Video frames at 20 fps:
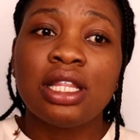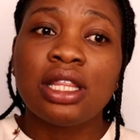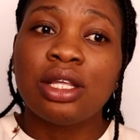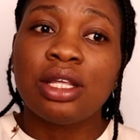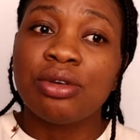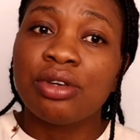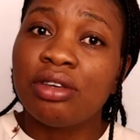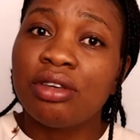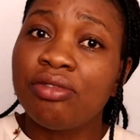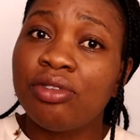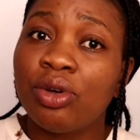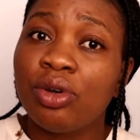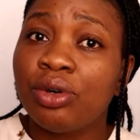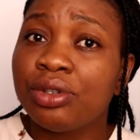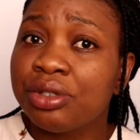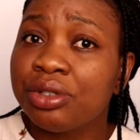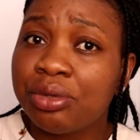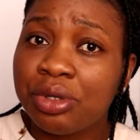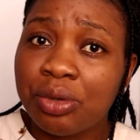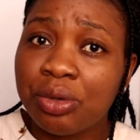They'll give you all
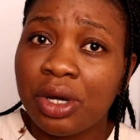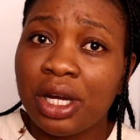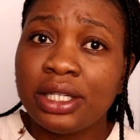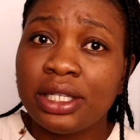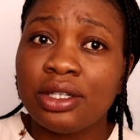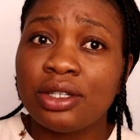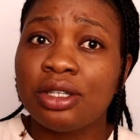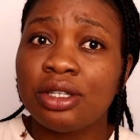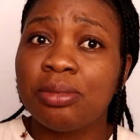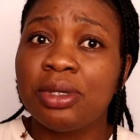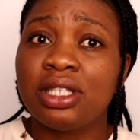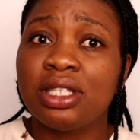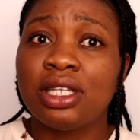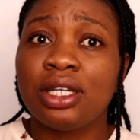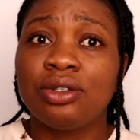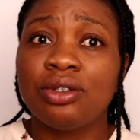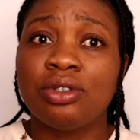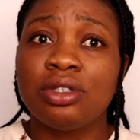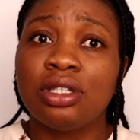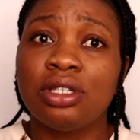the required documents
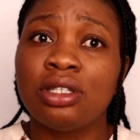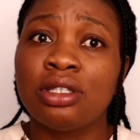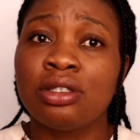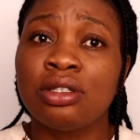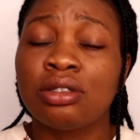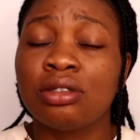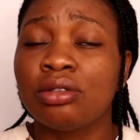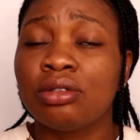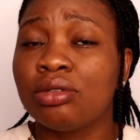that you need